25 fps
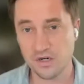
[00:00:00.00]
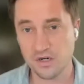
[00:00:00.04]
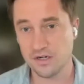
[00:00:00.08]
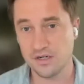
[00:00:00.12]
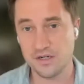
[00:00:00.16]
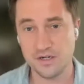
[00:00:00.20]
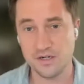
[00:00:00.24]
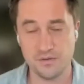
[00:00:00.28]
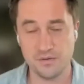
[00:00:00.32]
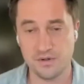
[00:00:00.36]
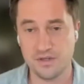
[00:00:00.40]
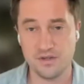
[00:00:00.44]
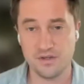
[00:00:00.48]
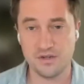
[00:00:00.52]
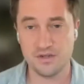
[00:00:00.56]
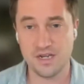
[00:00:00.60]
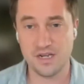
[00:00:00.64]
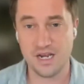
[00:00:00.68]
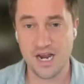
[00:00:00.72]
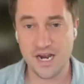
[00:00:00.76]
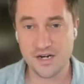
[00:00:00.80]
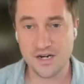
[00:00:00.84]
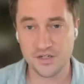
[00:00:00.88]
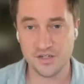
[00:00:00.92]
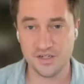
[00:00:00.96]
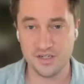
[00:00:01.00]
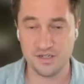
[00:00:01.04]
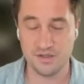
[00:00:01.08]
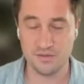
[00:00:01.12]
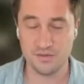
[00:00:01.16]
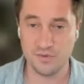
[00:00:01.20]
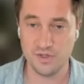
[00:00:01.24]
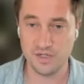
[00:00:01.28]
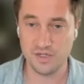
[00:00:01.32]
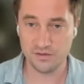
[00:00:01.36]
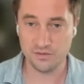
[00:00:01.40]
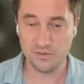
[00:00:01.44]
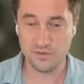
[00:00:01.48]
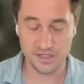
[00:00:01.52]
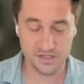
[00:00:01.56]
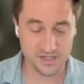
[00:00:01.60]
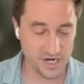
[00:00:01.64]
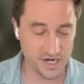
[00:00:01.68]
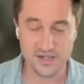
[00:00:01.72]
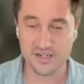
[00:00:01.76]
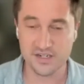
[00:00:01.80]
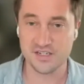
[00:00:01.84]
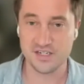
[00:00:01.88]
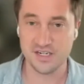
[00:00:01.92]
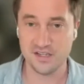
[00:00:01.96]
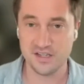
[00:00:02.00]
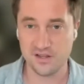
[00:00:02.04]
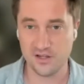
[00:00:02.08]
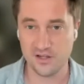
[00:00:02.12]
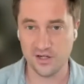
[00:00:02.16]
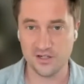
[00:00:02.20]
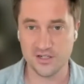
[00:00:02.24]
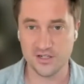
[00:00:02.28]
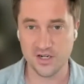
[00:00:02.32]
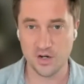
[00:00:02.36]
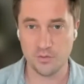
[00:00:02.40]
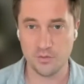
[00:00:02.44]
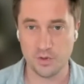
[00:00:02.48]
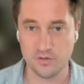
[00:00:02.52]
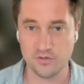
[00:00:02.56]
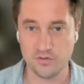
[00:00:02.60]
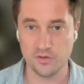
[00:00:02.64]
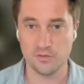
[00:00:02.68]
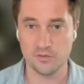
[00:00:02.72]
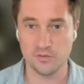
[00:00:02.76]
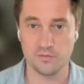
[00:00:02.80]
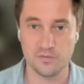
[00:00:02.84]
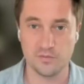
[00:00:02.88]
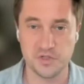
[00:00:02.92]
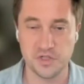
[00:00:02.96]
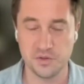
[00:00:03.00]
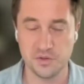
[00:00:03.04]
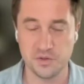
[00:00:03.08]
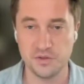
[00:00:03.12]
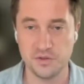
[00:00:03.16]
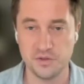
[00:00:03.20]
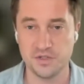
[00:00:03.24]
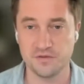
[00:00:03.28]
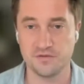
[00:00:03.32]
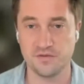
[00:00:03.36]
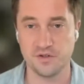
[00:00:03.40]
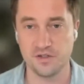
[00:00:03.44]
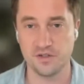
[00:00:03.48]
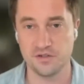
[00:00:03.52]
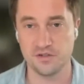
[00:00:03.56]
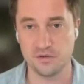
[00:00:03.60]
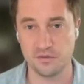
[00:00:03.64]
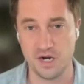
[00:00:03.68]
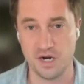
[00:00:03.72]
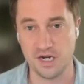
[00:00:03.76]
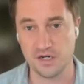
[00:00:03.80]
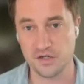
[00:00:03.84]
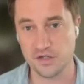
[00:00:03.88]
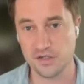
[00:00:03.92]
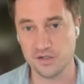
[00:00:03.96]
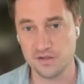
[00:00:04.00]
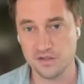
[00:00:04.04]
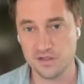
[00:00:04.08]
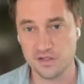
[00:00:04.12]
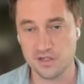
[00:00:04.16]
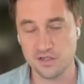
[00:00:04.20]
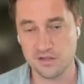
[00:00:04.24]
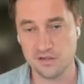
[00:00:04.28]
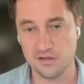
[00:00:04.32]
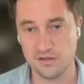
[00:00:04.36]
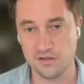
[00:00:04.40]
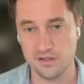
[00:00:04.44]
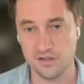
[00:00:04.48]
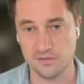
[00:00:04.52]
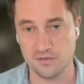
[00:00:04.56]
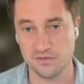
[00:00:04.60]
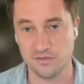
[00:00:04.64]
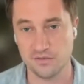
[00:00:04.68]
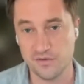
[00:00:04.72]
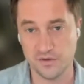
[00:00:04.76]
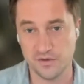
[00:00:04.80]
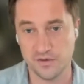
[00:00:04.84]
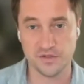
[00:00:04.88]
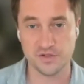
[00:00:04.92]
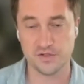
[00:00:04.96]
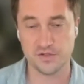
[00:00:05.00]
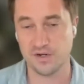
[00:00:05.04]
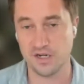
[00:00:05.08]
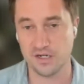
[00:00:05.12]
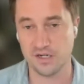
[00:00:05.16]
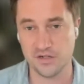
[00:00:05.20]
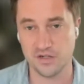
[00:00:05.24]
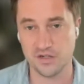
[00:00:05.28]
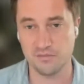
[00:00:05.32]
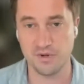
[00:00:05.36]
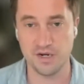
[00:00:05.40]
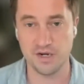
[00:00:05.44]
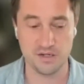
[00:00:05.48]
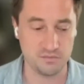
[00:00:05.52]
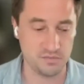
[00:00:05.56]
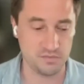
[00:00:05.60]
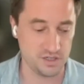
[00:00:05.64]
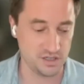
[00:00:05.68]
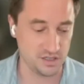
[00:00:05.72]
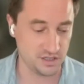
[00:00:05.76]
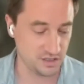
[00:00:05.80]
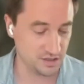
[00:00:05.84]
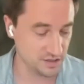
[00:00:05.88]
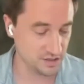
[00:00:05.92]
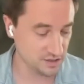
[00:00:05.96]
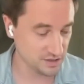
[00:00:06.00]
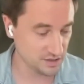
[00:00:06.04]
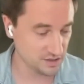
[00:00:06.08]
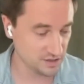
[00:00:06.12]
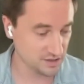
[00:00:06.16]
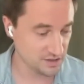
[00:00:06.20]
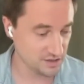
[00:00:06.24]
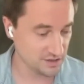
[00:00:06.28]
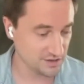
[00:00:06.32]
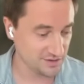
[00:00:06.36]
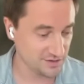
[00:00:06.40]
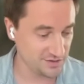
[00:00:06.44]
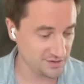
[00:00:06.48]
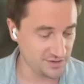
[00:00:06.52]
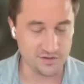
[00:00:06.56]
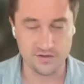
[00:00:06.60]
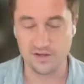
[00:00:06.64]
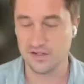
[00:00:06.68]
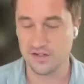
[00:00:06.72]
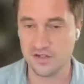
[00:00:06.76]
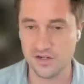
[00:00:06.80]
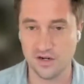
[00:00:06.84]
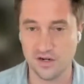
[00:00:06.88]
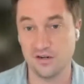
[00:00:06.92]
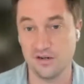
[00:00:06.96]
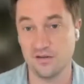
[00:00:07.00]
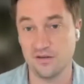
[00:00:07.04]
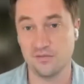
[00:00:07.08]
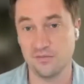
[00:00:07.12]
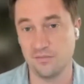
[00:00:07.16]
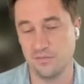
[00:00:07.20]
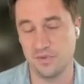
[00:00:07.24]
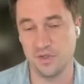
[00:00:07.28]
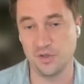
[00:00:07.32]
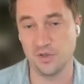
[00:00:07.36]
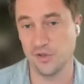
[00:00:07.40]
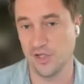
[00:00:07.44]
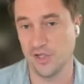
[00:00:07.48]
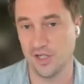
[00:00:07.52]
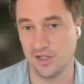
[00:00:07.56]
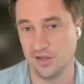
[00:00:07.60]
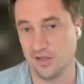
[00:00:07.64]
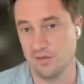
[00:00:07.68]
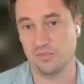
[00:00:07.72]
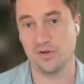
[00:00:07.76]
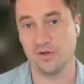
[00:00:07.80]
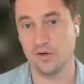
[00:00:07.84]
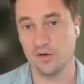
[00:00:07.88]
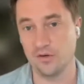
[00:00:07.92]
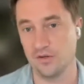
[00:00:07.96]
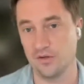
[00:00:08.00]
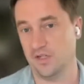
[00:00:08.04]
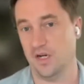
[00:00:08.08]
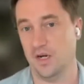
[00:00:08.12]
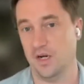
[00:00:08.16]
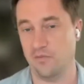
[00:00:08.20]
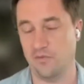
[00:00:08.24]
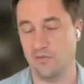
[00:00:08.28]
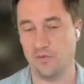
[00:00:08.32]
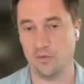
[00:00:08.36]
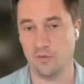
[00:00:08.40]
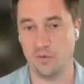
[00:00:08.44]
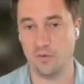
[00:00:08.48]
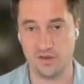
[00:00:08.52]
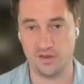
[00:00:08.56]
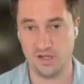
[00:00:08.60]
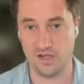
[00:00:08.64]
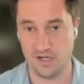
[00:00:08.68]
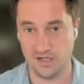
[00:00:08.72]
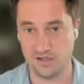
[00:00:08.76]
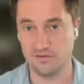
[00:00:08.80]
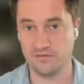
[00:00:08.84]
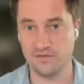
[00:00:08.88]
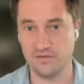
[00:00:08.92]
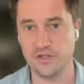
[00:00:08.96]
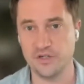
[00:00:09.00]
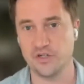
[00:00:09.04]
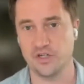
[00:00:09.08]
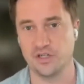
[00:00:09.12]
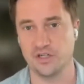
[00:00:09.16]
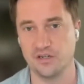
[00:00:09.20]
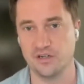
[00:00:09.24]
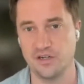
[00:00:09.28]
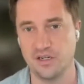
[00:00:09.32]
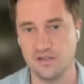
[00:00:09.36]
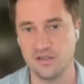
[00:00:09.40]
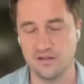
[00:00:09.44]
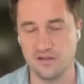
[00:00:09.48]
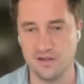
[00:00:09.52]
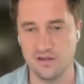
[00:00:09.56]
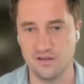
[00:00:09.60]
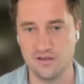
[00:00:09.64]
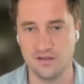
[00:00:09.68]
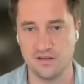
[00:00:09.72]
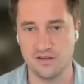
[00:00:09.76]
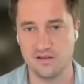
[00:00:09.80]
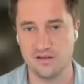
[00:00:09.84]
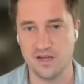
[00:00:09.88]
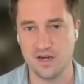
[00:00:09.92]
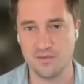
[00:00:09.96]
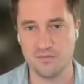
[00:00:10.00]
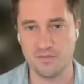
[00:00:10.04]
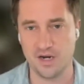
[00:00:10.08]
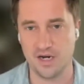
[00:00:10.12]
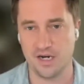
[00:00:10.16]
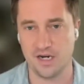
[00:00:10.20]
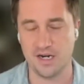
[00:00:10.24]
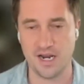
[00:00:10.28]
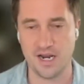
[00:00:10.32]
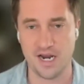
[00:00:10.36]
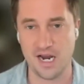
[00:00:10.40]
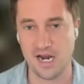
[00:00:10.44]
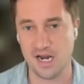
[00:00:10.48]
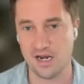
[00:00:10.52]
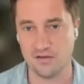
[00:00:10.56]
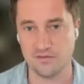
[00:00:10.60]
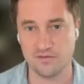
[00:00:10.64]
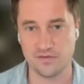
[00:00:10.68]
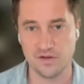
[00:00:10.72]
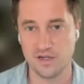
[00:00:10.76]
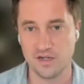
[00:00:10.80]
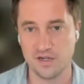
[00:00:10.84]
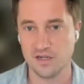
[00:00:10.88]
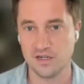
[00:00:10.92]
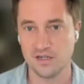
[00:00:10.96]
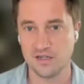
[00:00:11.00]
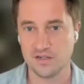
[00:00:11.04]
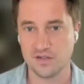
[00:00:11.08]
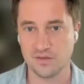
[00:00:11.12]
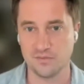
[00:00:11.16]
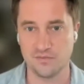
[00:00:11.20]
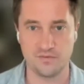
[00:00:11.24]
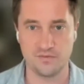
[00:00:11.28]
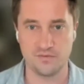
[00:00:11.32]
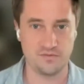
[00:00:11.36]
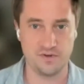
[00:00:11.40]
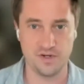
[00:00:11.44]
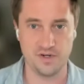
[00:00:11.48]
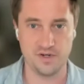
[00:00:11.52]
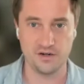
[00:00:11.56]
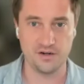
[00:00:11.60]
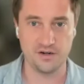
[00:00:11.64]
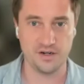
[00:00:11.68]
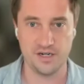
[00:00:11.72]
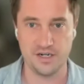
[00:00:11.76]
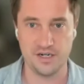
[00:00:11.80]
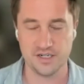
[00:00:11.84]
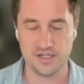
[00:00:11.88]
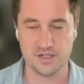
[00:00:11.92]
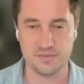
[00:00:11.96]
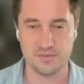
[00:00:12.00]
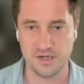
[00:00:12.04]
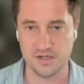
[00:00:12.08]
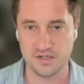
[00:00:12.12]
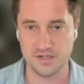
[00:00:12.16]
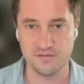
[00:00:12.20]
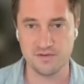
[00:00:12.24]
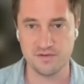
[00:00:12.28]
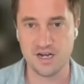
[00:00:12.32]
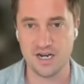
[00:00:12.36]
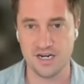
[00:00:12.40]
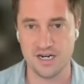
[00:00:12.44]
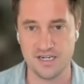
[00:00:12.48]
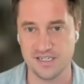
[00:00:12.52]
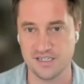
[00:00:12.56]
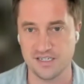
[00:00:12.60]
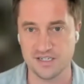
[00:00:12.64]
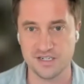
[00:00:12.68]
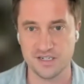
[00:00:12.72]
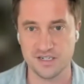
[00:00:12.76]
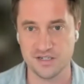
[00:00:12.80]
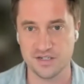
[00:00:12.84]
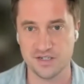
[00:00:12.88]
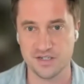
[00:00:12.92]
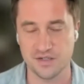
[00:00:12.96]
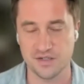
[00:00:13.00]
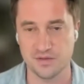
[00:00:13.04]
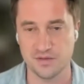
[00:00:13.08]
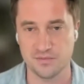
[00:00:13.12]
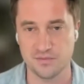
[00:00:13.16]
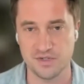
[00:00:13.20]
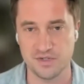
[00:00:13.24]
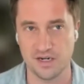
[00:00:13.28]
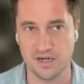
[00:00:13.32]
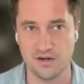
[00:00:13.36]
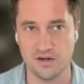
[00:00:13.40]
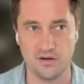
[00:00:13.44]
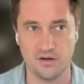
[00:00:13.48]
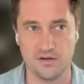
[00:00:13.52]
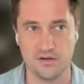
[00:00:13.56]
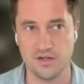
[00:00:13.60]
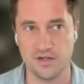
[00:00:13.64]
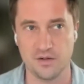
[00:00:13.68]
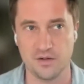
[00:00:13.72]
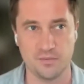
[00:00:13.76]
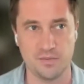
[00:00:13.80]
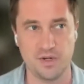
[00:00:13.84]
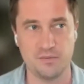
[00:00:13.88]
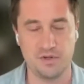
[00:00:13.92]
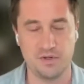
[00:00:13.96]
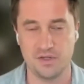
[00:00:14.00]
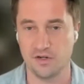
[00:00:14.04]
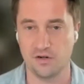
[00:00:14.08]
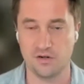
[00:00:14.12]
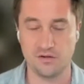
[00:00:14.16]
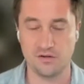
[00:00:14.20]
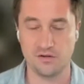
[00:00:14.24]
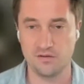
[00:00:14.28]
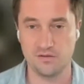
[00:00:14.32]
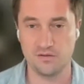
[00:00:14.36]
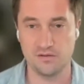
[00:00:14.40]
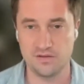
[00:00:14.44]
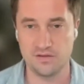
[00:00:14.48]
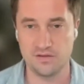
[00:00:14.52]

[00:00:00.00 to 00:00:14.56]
start you know, it, actually, we, we tend to see things coming from two different directions. You know, the first direction might be, you know, they start building the prototype for what they envision, and, and they might have some very expensive high end systems that are, you know, maybe they're